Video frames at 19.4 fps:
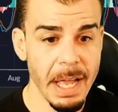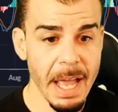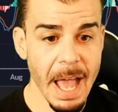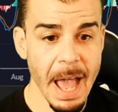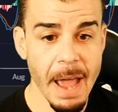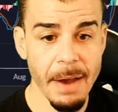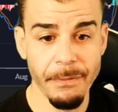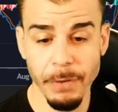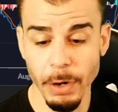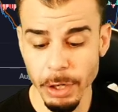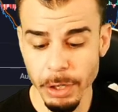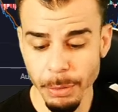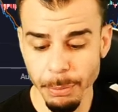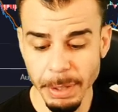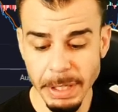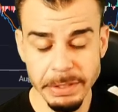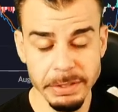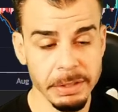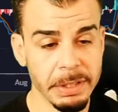and for good
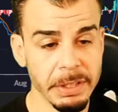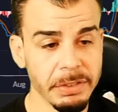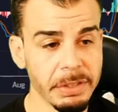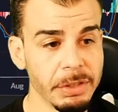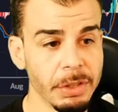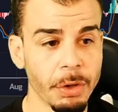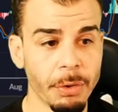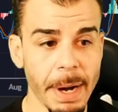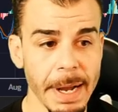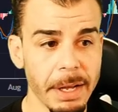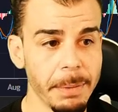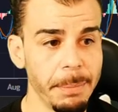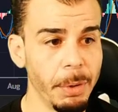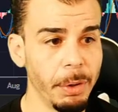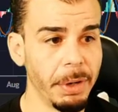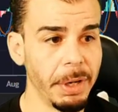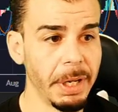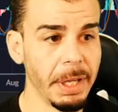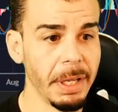reason this is a great
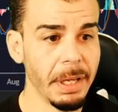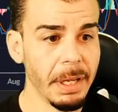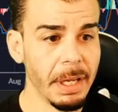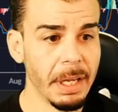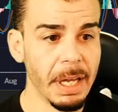community